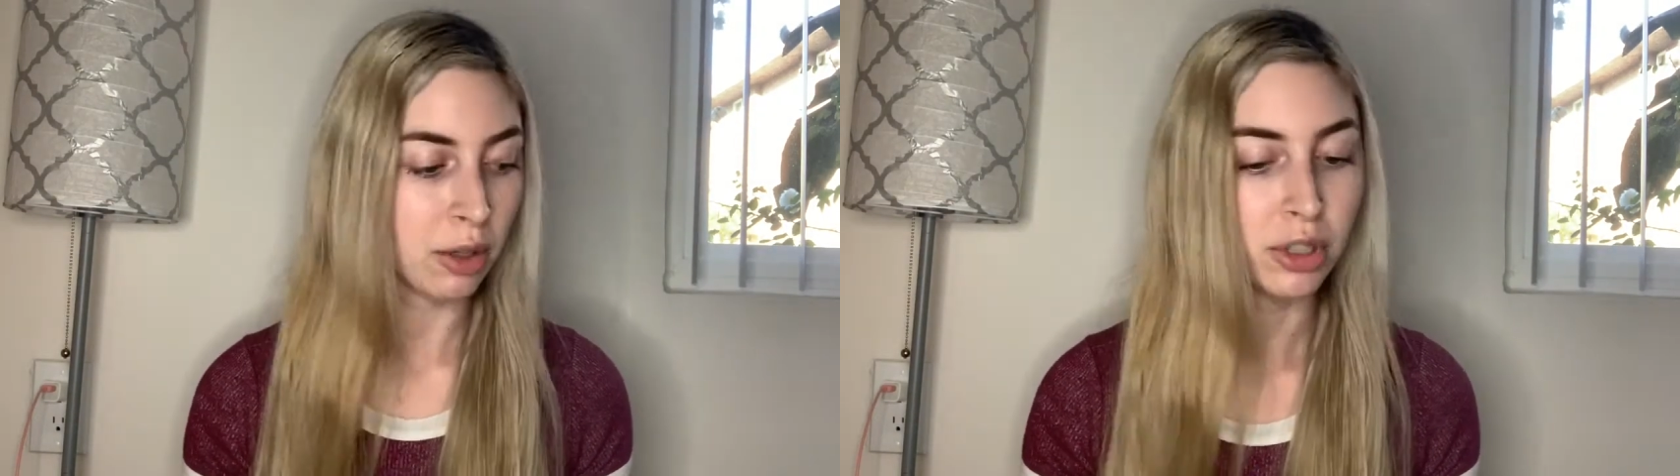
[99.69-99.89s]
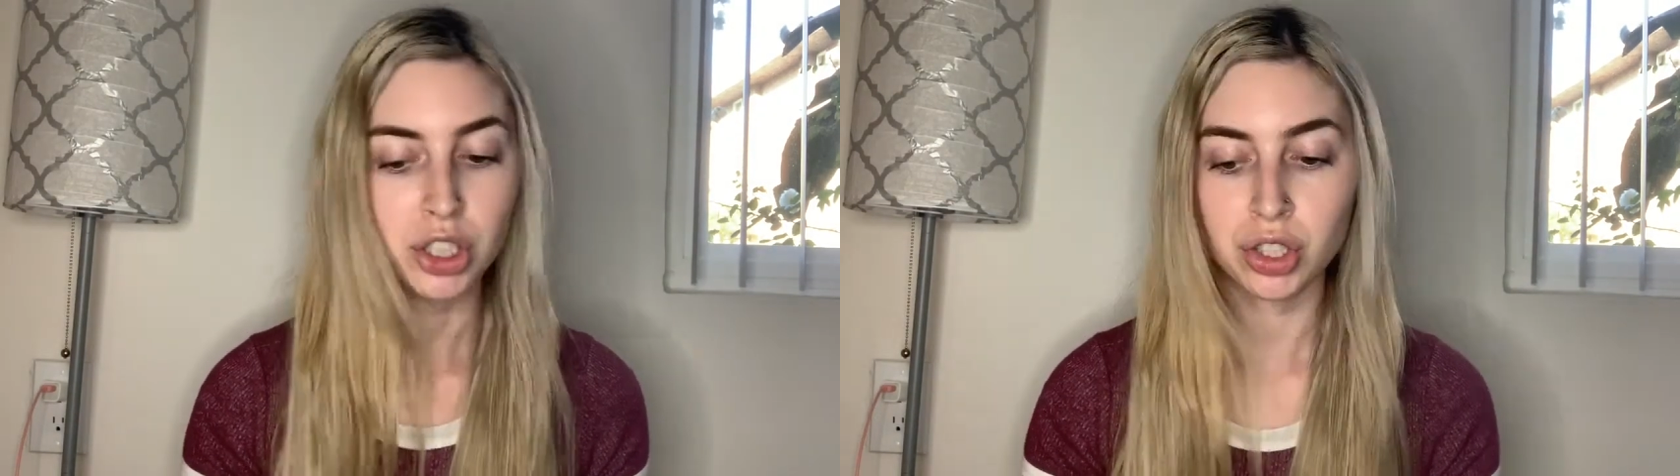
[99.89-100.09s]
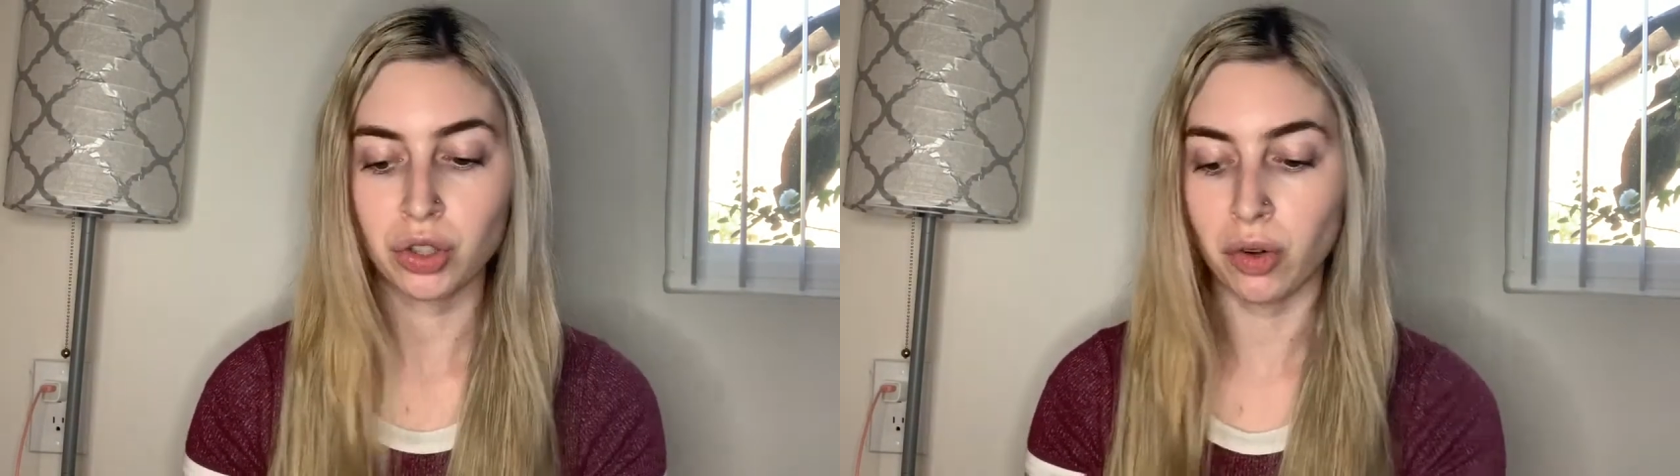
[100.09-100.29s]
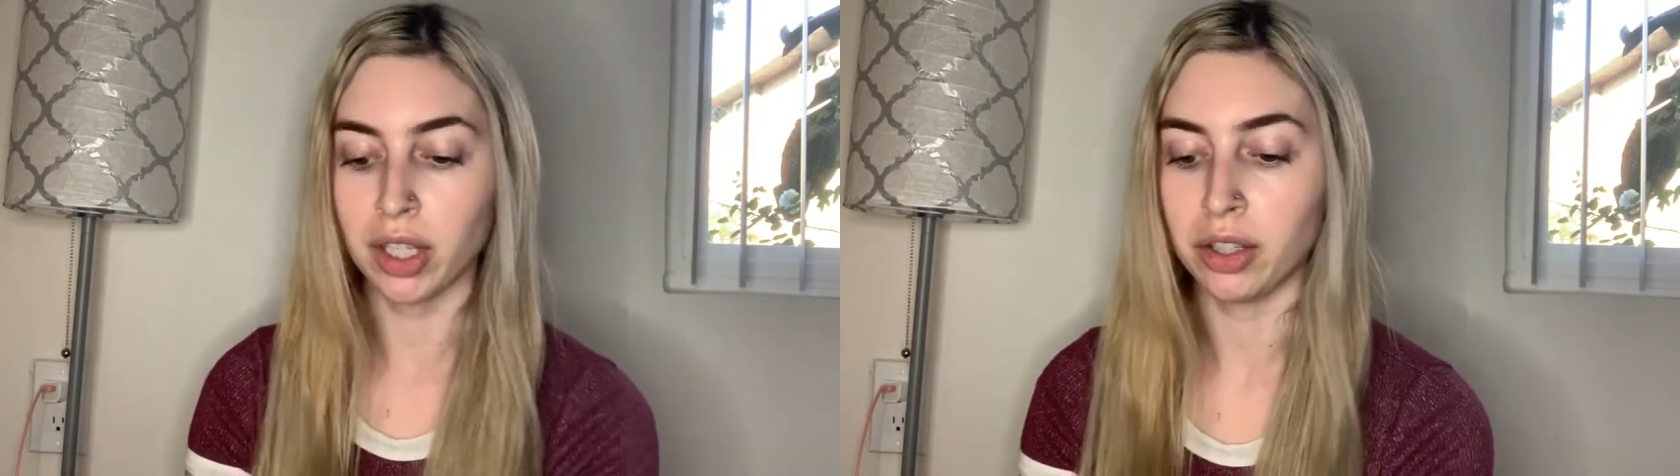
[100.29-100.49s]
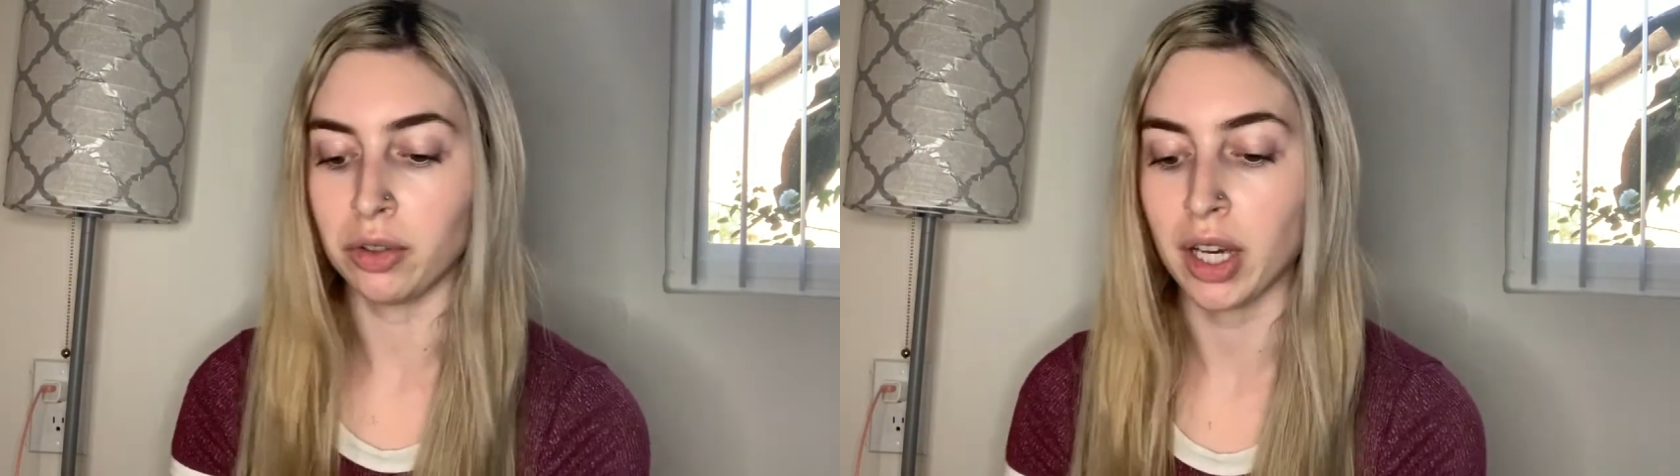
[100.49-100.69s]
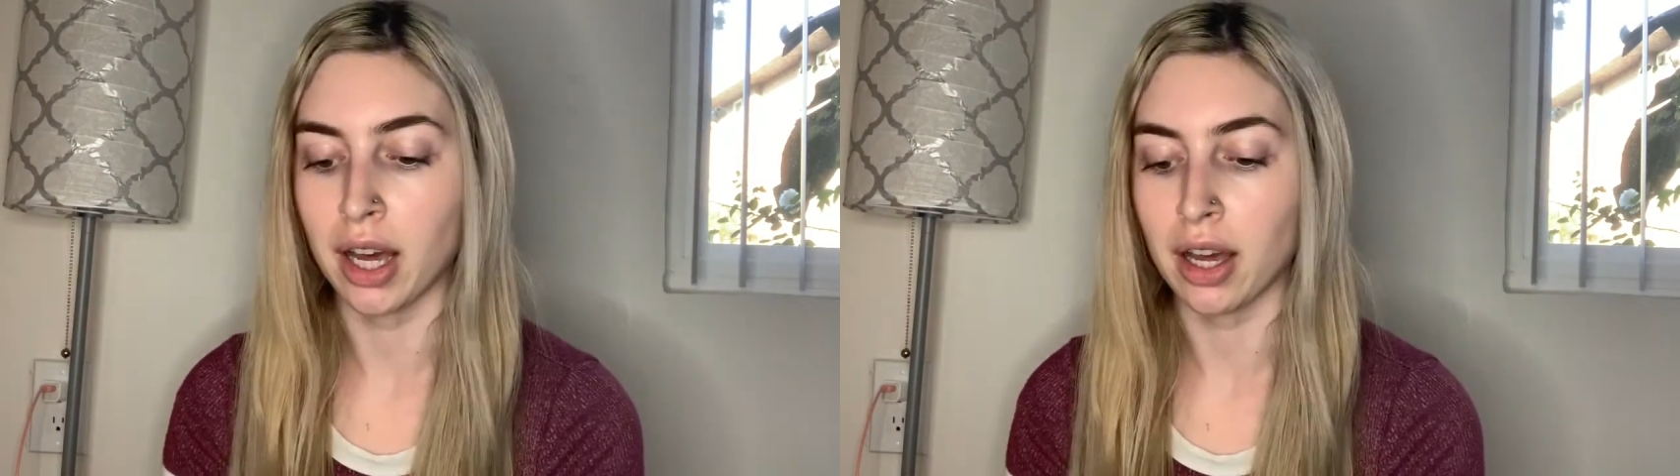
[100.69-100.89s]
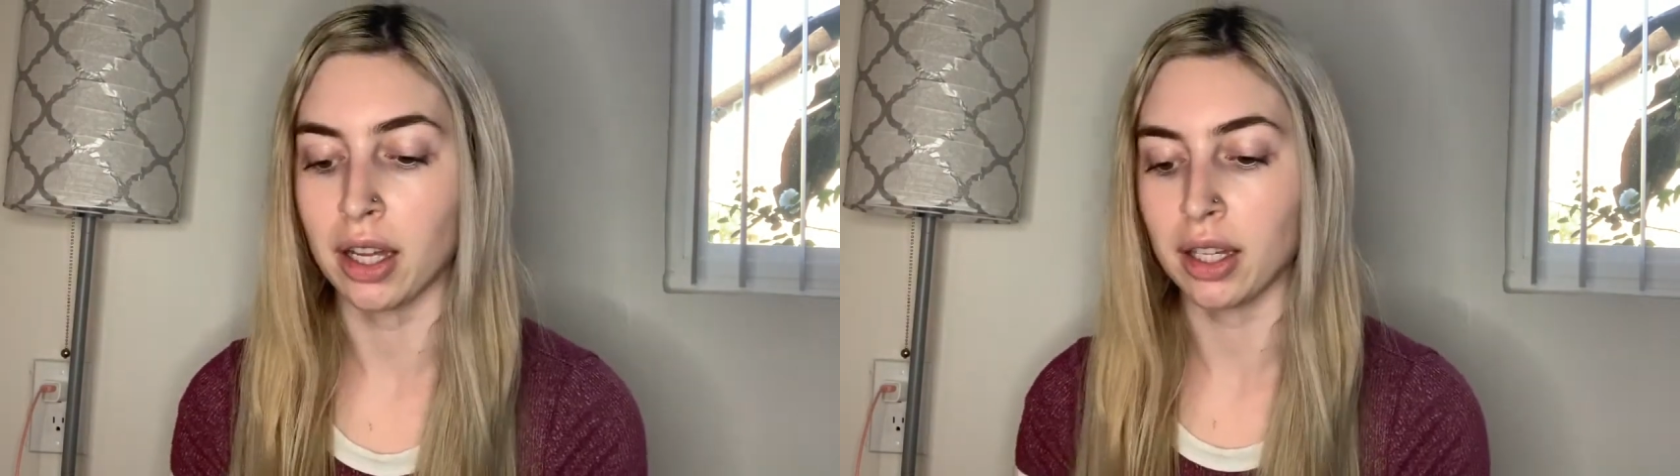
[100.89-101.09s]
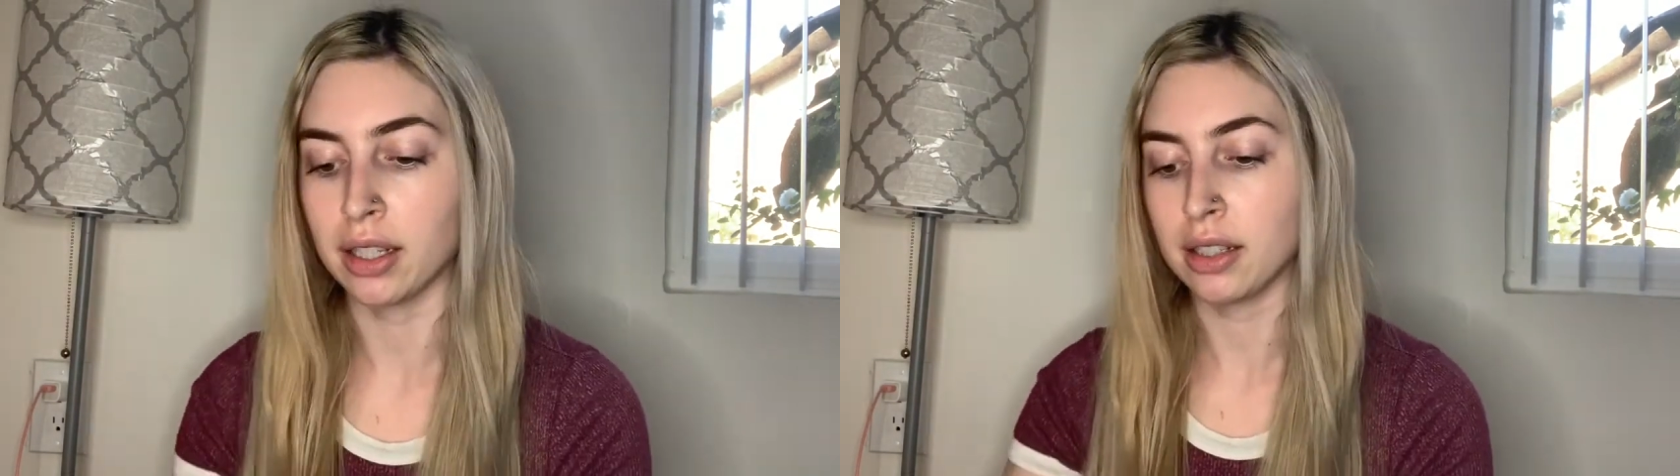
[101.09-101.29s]
showing you
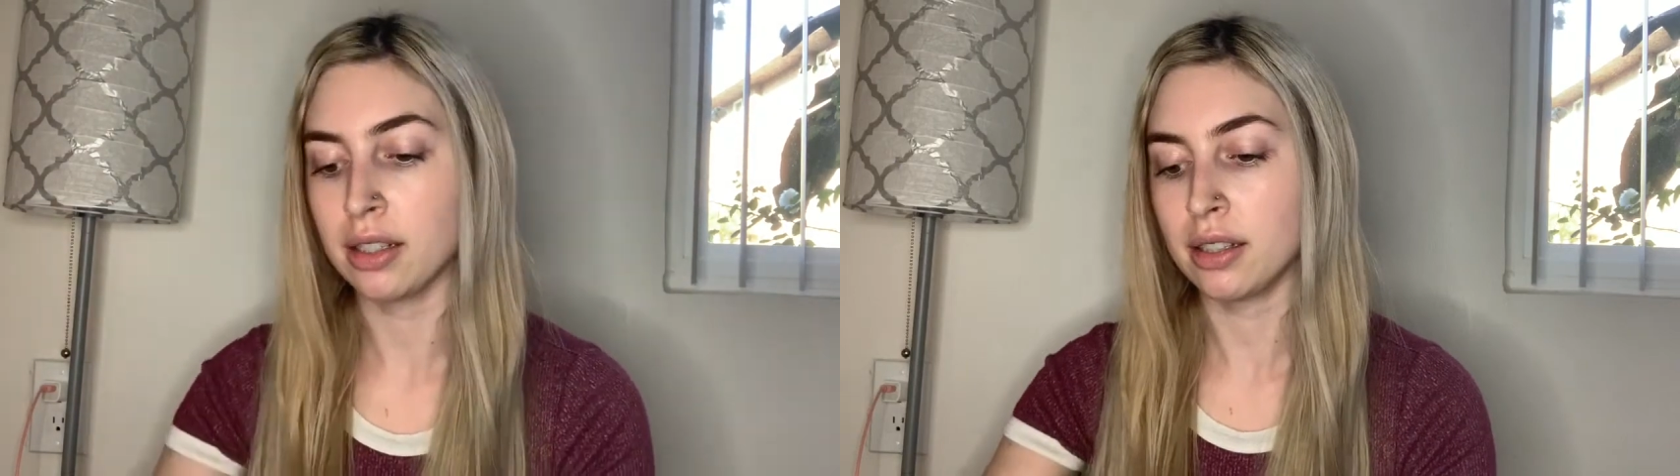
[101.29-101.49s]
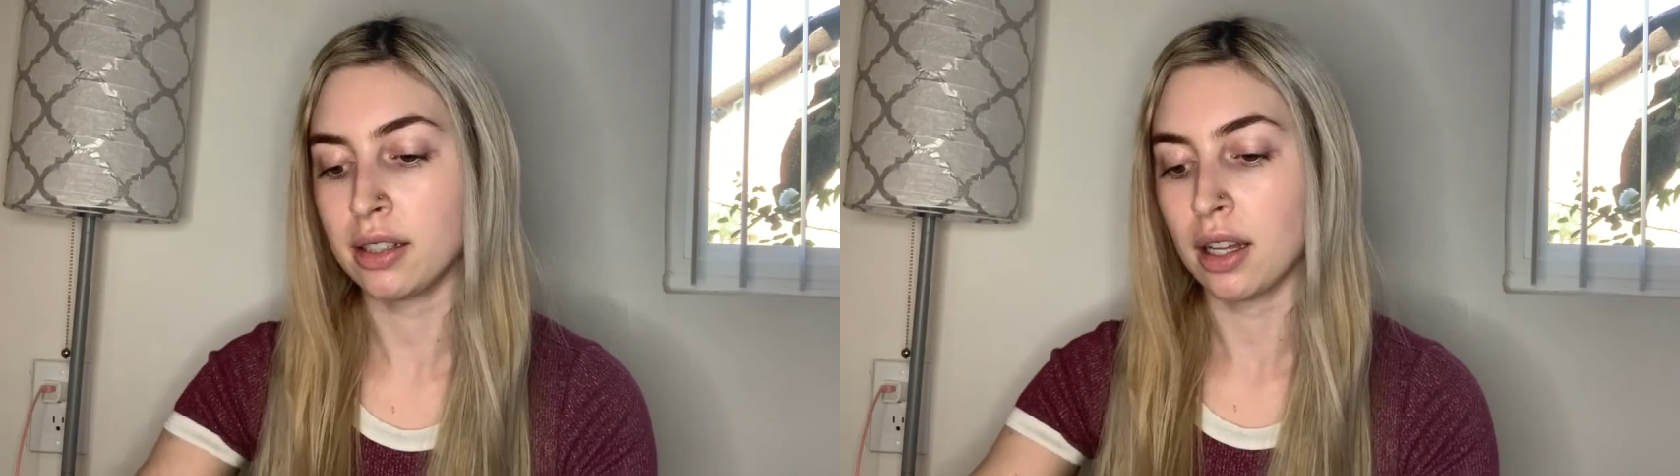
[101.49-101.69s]
guys.